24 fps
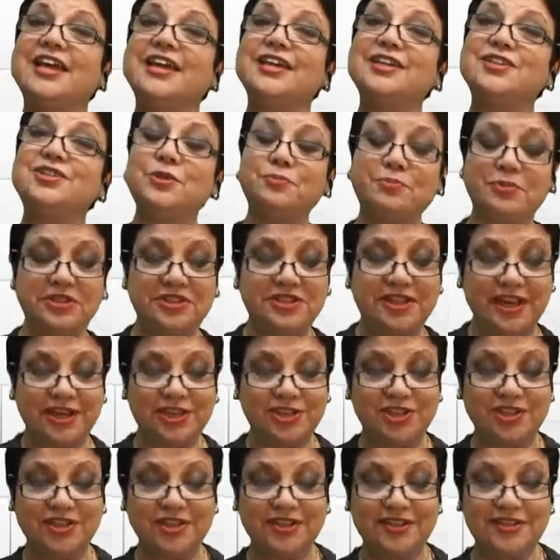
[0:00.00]

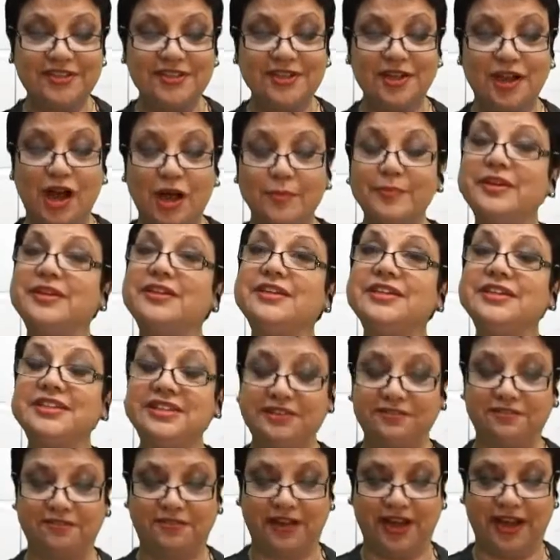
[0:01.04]
Interpretation is commonly
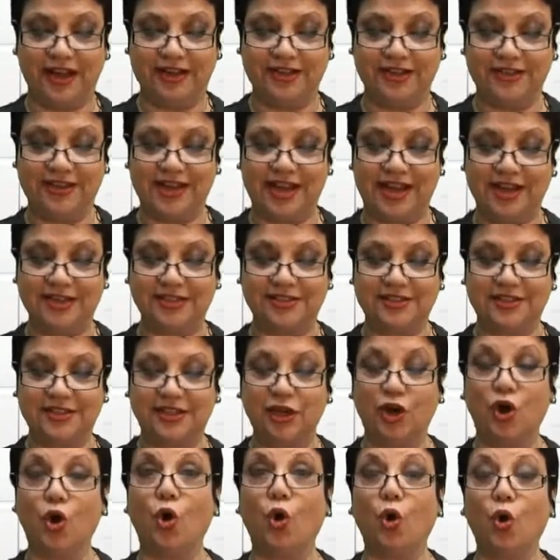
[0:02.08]
defined as
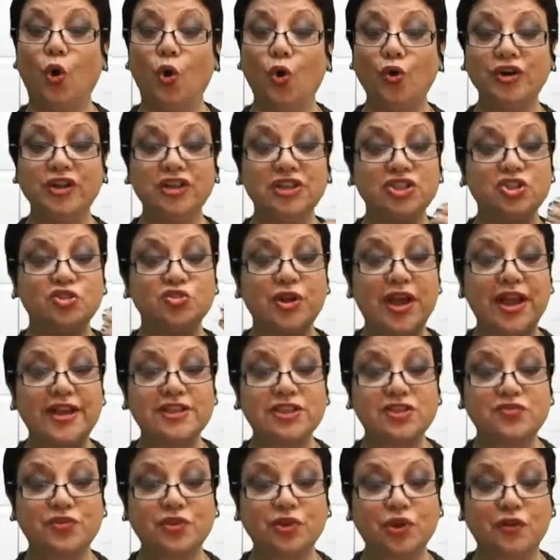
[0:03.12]
the oral
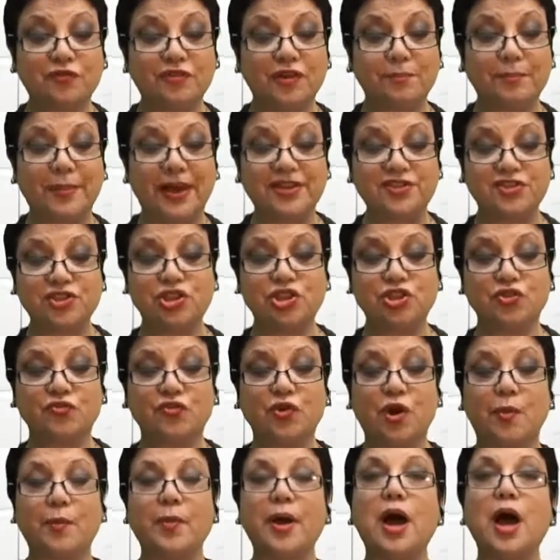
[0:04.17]
transfer of a message
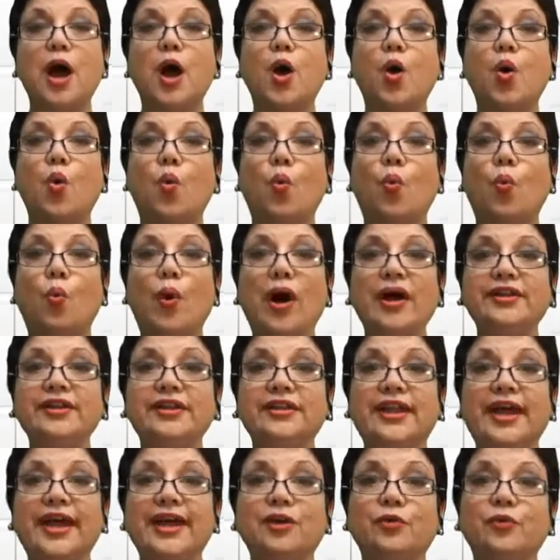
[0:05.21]
from one
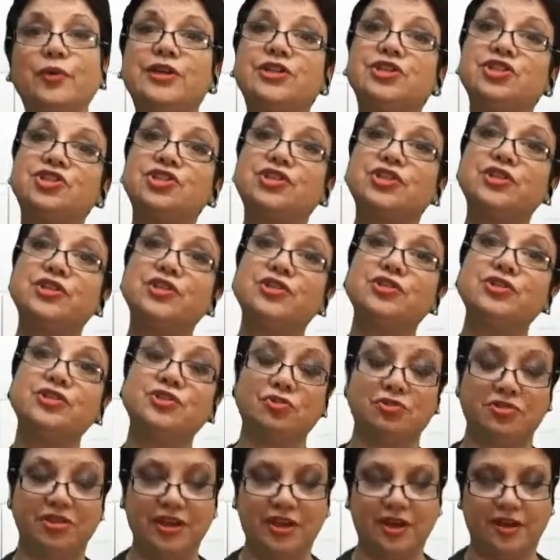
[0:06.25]
language
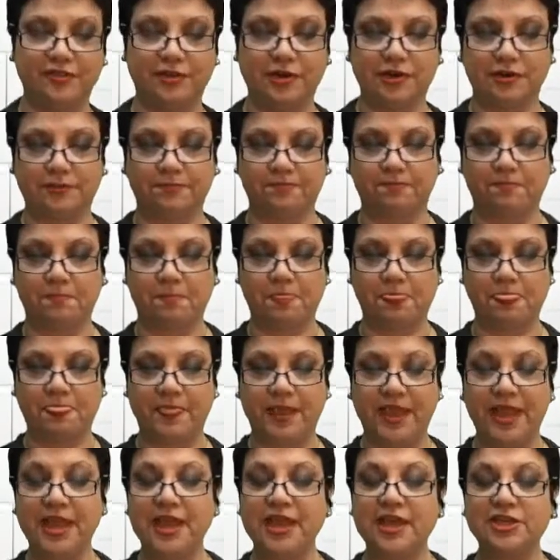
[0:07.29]
to the other.
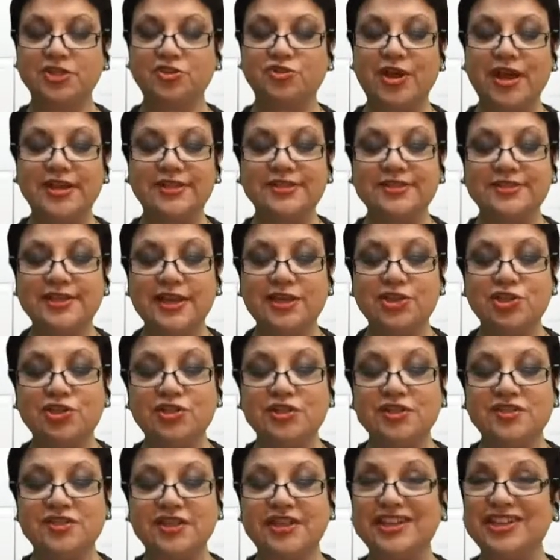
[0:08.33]

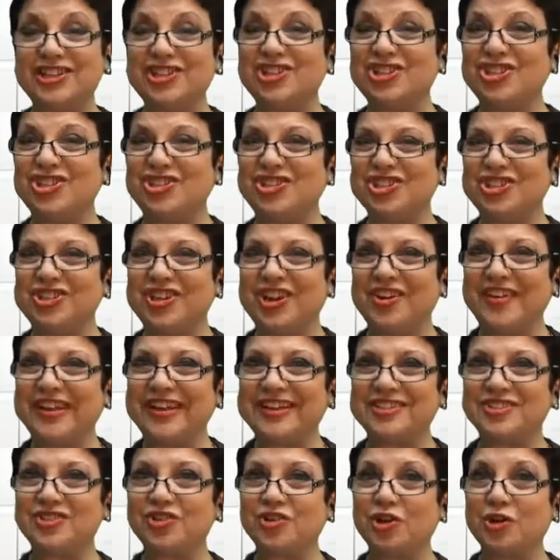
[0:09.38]
Translation is a
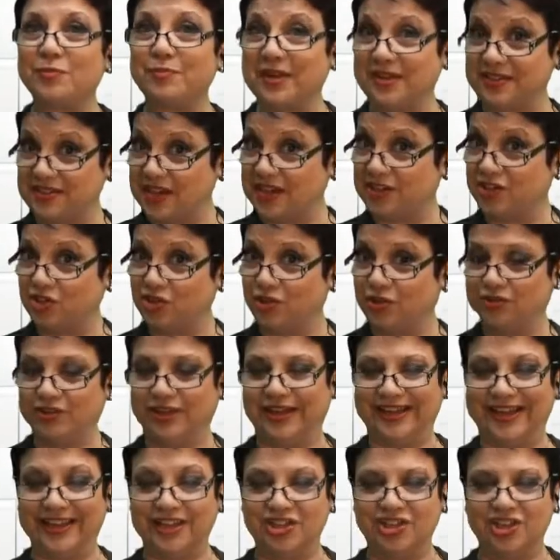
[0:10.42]
generic term, as I told
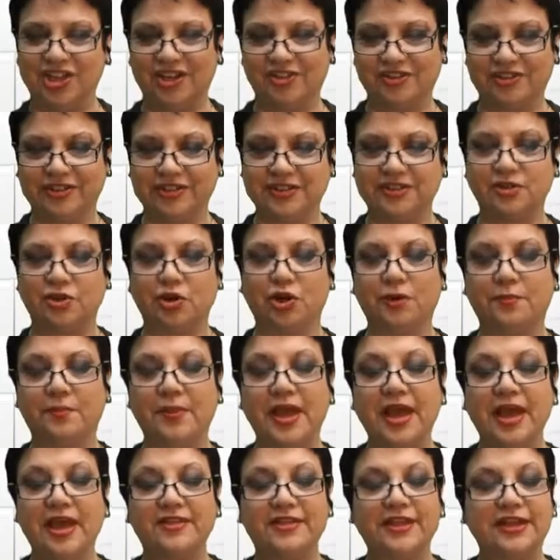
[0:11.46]
you, like a general
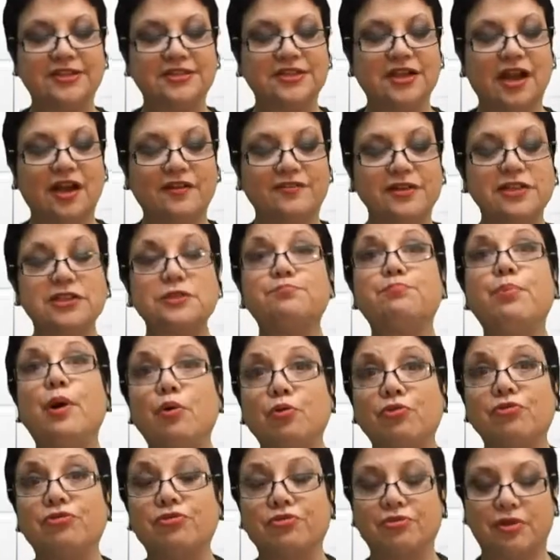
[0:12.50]
term that covers
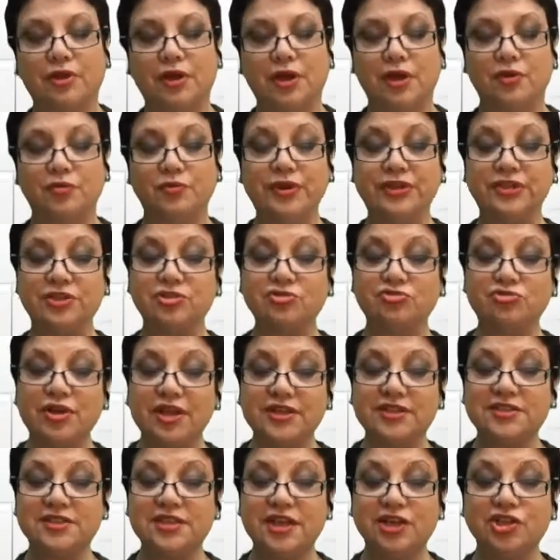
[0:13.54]
both written
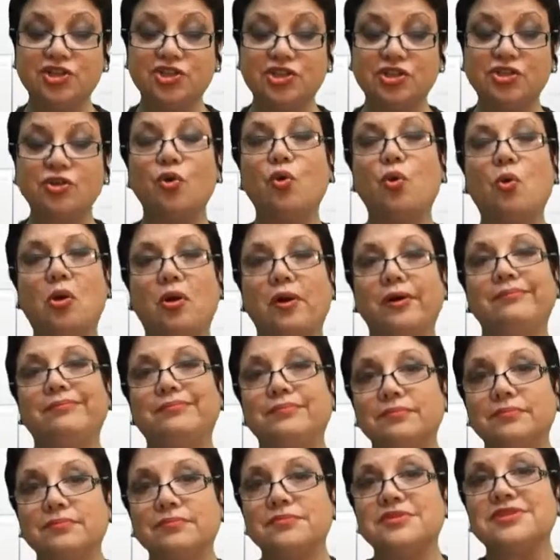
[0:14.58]
translation, or
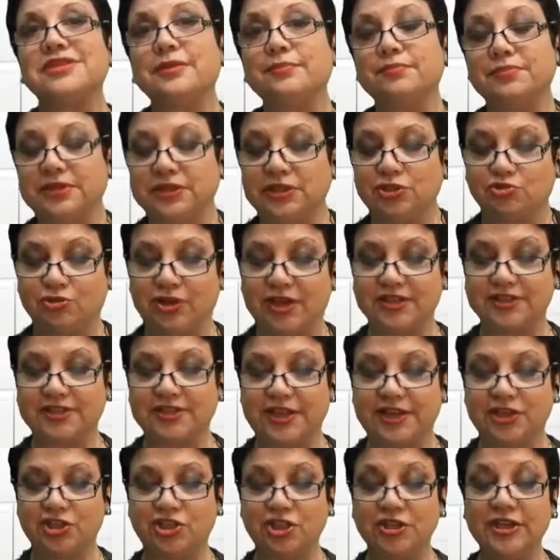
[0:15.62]
simply
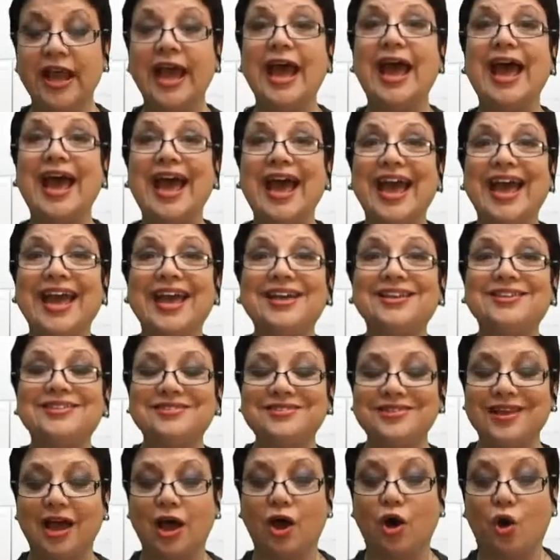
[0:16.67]
translation,
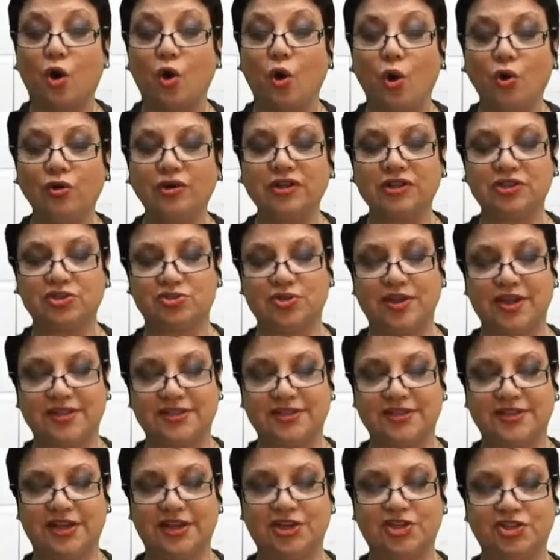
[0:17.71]
and oral
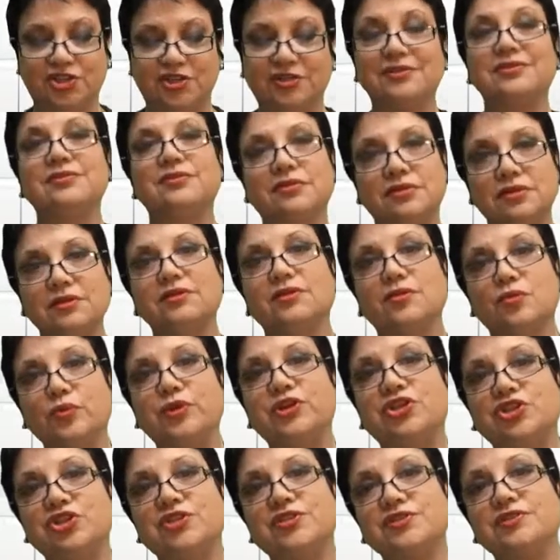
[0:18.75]
translation,
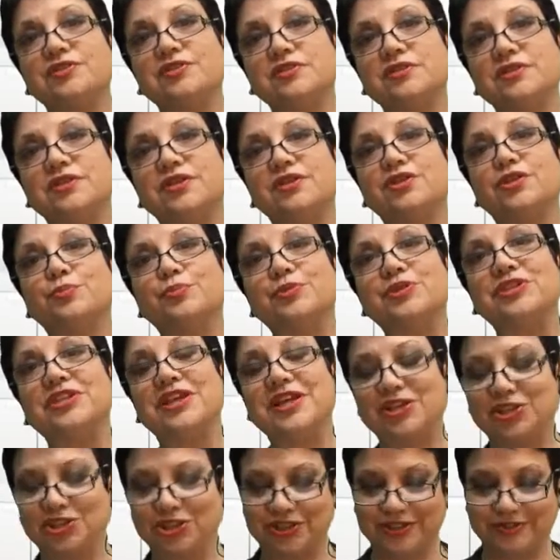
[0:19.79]
which is
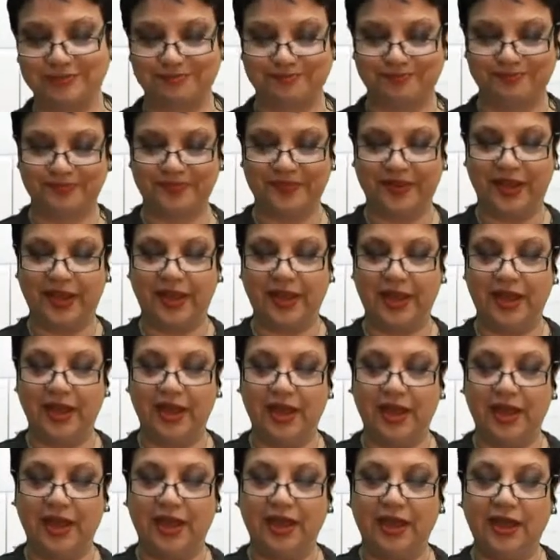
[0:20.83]
interpretation.
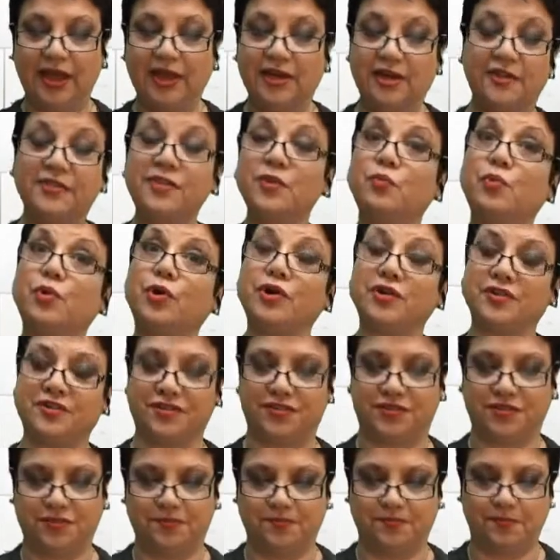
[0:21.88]
In other
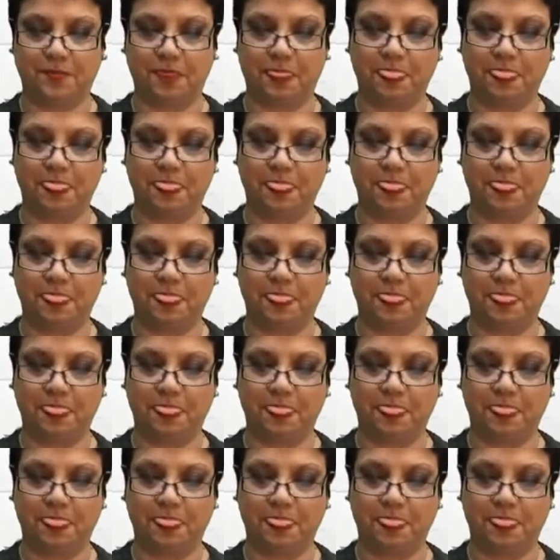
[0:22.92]
words,